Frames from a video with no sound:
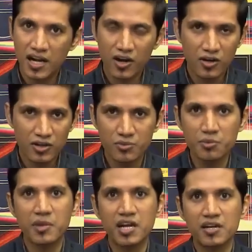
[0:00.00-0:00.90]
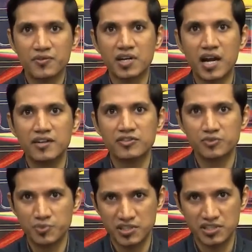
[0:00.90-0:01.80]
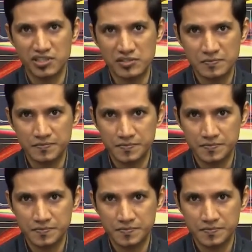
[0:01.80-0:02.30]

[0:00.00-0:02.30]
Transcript: or it could be many different kinds of species.